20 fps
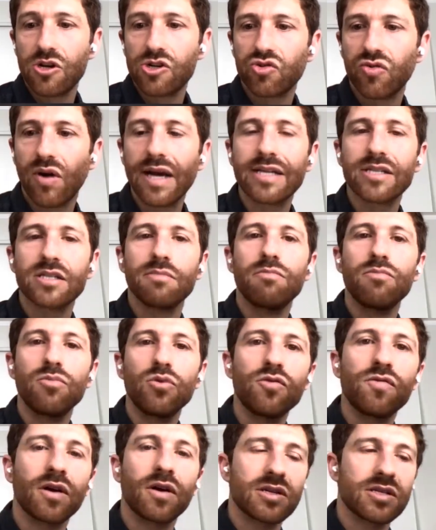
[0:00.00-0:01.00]
trying to
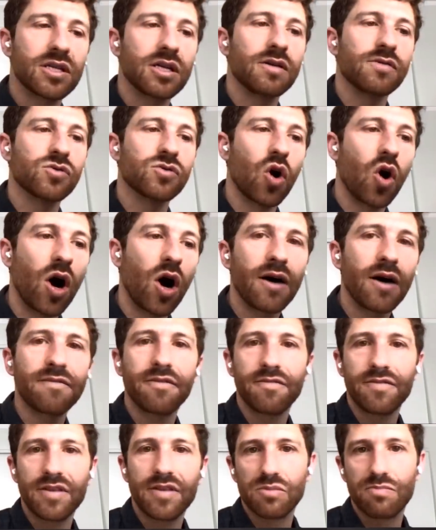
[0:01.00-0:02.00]
move ourselves off
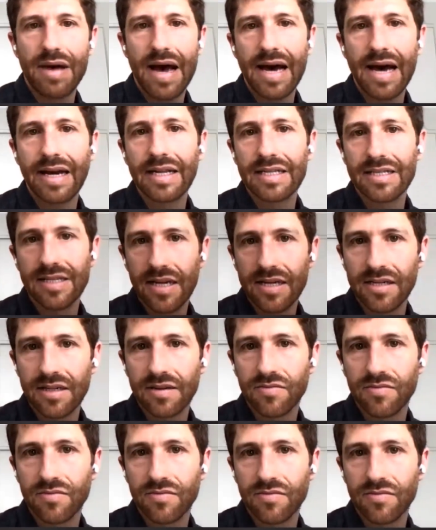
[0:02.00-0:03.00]
of these bad
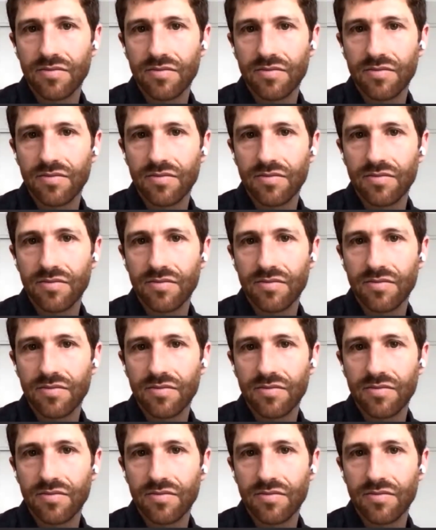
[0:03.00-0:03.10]
incentives.